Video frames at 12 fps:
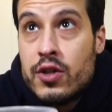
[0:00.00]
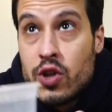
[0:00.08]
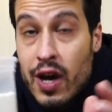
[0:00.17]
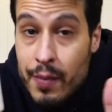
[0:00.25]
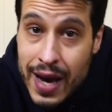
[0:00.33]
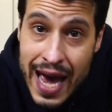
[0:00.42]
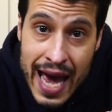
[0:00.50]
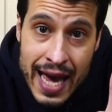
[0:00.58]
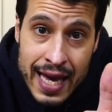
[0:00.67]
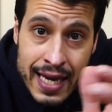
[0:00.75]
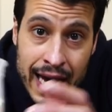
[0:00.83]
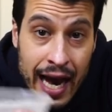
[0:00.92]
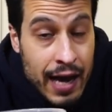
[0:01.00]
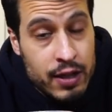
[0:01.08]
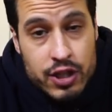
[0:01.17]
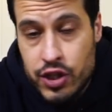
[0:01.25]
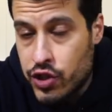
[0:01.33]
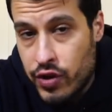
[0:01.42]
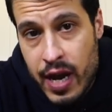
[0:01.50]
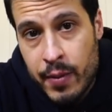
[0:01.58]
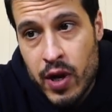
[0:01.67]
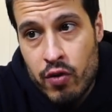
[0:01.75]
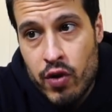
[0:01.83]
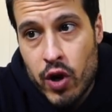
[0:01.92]
So I have my egg. I just
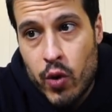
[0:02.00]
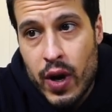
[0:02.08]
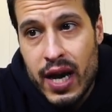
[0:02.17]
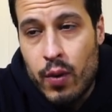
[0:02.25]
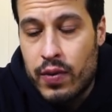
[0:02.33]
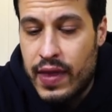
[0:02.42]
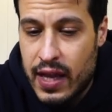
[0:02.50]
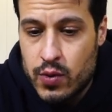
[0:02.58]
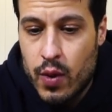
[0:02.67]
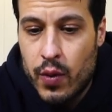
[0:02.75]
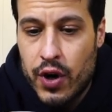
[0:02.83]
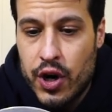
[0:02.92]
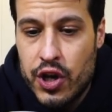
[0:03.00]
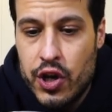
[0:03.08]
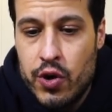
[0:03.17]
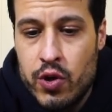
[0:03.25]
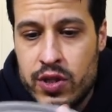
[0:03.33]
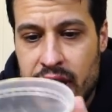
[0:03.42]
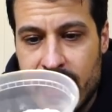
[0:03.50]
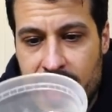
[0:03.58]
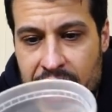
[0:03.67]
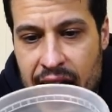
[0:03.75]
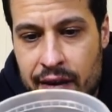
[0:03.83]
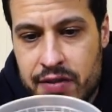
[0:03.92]
scrambled it real quick. That's what we're gonna use. And then
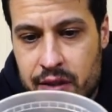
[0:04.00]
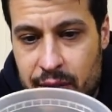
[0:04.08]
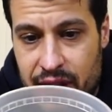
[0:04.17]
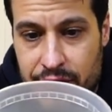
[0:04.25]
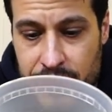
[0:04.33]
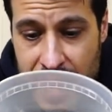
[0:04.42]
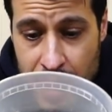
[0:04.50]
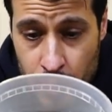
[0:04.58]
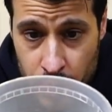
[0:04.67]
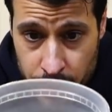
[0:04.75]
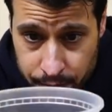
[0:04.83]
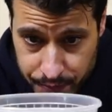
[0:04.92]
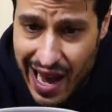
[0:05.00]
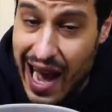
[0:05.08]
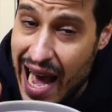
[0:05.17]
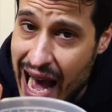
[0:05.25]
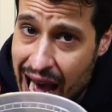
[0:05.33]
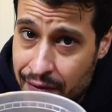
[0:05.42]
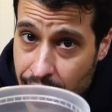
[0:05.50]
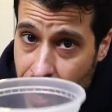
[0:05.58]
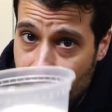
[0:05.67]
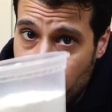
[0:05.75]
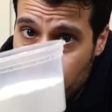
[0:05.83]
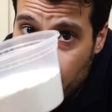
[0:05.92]
I have some of the flour. I have
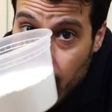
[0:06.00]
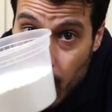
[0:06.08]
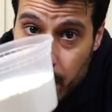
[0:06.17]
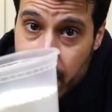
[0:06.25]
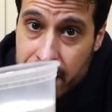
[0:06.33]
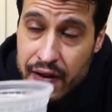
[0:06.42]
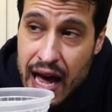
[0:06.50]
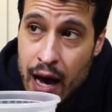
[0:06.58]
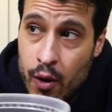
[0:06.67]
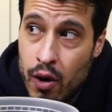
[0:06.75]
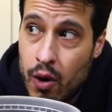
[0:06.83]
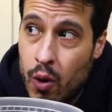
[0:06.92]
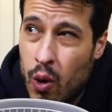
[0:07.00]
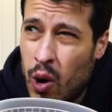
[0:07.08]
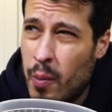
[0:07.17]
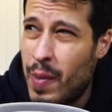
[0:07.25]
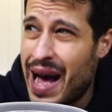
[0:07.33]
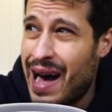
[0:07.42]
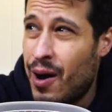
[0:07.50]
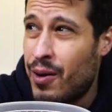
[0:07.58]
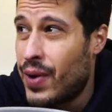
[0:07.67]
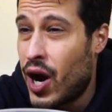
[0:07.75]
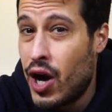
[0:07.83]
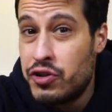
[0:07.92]
a cup of flour or
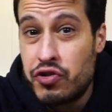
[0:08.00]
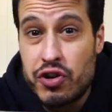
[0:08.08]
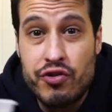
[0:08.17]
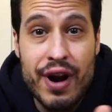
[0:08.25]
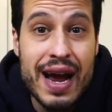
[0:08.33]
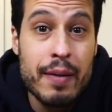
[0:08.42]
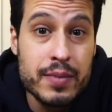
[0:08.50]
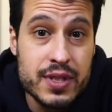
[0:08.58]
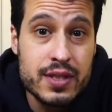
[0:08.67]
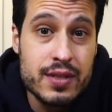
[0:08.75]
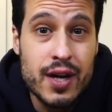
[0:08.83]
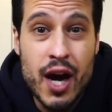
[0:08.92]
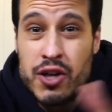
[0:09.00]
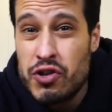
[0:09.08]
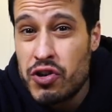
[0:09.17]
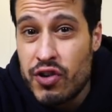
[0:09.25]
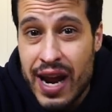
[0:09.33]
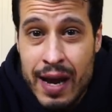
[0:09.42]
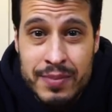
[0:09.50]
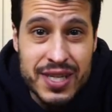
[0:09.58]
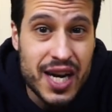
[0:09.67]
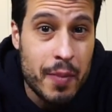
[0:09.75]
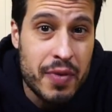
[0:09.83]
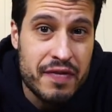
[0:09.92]
about 100 grams. 100 grams, a
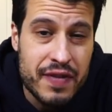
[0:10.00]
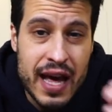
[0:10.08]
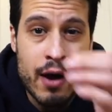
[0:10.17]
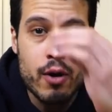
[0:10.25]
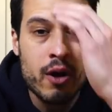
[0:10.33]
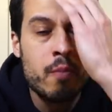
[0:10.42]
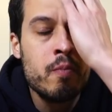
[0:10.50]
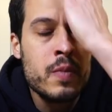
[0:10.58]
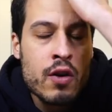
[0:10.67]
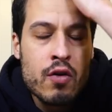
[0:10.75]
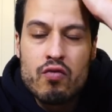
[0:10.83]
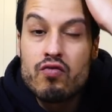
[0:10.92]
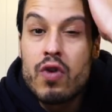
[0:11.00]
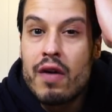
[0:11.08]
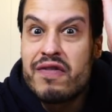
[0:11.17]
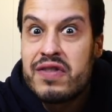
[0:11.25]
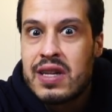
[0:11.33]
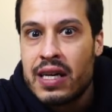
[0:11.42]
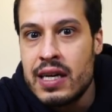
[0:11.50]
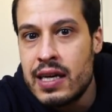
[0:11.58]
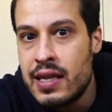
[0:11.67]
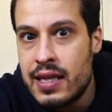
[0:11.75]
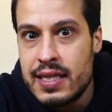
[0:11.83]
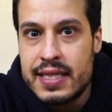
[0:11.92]
cup of flour. roughly
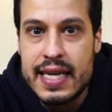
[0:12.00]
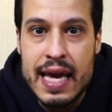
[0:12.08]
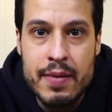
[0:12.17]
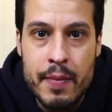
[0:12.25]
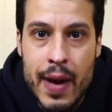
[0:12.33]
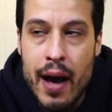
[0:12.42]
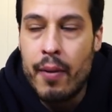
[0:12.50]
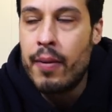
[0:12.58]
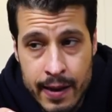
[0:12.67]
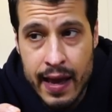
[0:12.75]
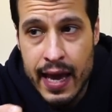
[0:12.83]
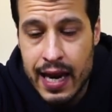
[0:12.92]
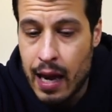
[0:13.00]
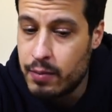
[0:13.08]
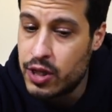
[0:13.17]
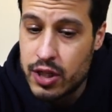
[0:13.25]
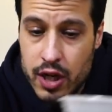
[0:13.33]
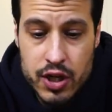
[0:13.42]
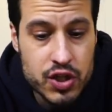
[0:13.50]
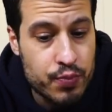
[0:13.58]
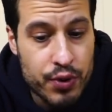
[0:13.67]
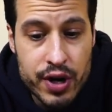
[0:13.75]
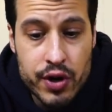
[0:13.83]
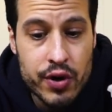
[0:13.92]
the same amount. And I'm just gonna
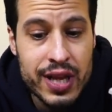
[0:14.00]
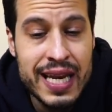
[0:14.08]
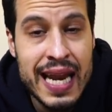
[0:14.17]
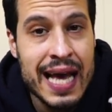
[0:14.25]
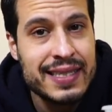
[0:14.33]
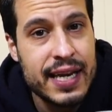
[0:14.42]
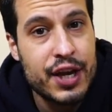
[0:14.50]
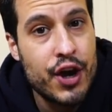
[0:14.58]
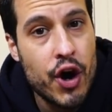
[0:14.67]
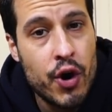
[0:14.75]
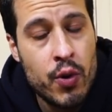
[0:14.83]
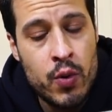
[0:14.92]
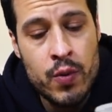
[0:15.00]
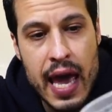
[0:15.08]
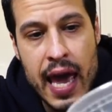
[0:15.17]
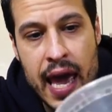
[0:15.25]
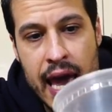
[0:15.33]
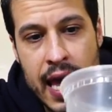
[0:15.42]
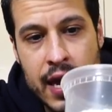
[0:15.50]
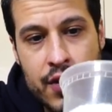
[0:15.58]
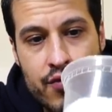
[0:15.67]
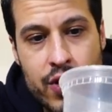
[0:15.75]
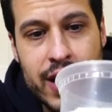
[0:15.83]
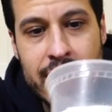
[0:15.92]
sprinkle in as I go and
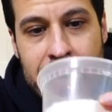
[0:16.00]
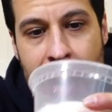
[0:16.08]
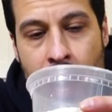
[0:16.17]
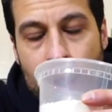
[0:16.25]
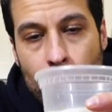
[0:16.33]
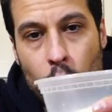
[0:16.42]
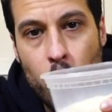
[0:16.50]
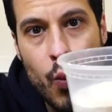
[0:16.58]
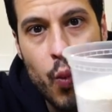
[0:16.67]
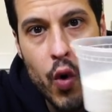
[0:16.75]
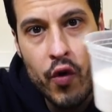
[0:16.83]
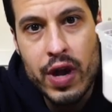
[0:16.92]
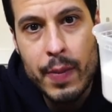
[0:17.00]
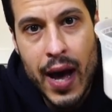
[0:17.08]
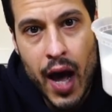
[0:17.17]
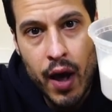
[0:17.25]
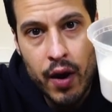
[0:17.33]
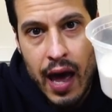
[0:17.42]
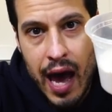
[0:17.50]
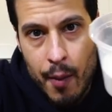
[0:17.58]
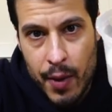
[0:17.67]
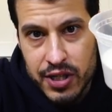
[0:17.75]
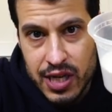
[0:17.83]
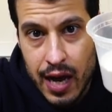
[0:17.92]
really not worry about how
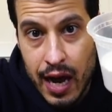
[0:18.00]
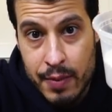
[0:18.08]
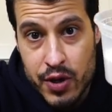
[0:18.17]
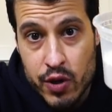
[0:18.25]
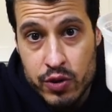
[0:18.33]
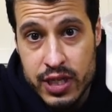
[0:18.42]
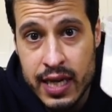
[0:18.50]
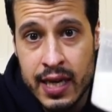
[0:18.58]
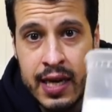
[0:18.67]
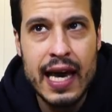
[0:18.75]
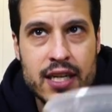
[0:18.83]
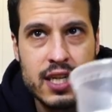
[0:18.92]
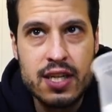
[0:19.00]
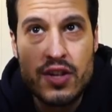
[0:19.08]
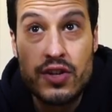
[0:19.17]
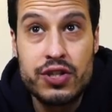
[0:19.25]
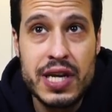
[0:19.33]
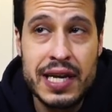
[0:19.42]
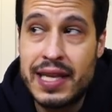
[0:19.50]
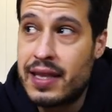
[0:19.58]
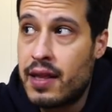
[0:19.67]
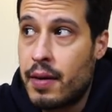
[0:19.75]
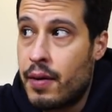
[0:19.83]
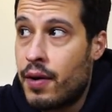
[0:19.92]
much I'm using and just understand that
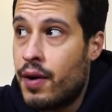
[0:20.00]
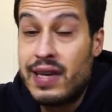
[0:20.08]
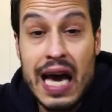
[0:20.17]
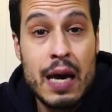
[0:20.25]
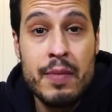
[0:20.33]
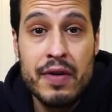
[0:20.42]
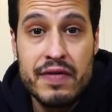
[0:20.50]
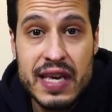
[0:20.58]
the time of